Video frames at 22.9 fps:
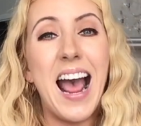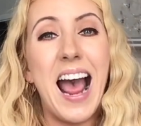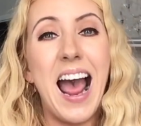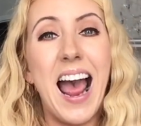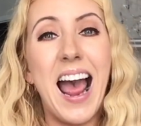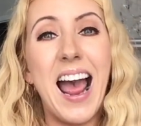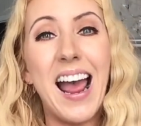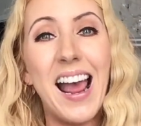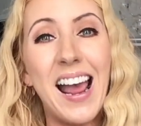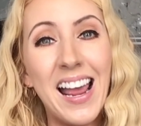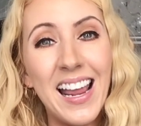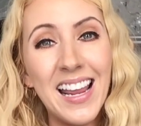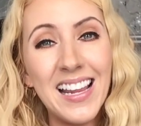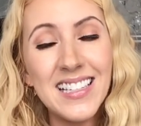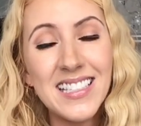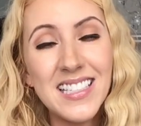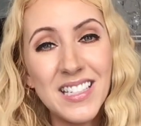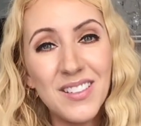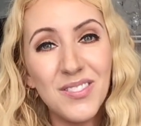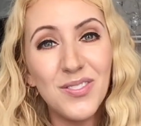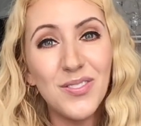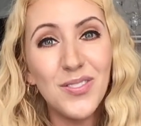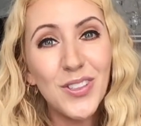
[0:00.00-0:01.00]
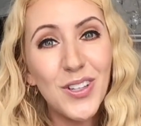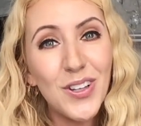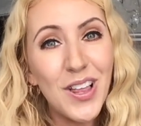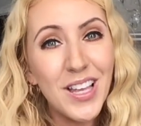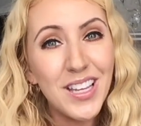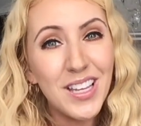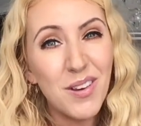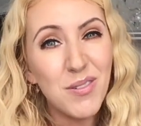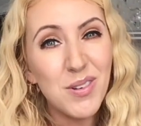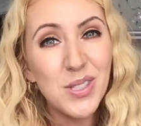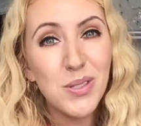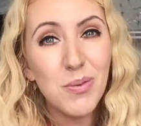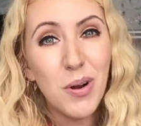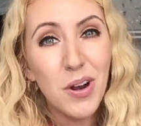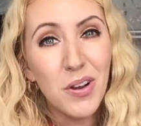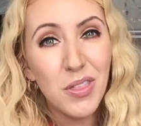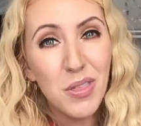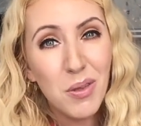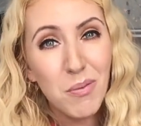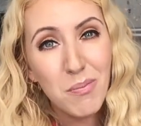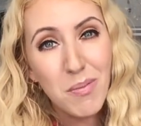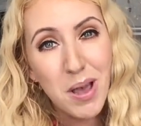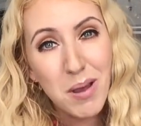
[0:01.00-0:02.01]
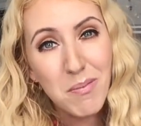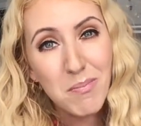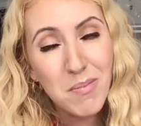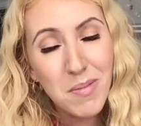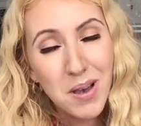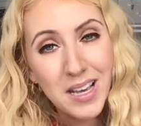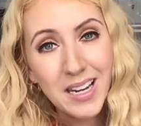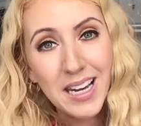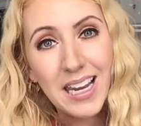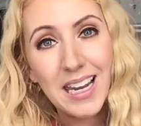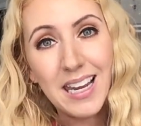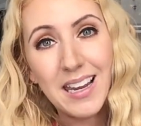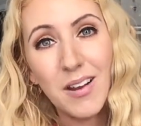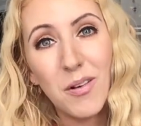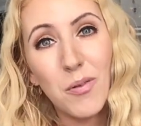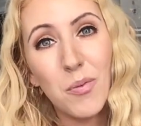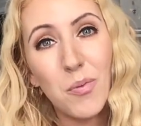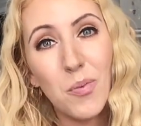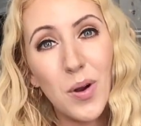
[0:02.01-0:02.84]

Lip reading: I didn't feel like it was worth my money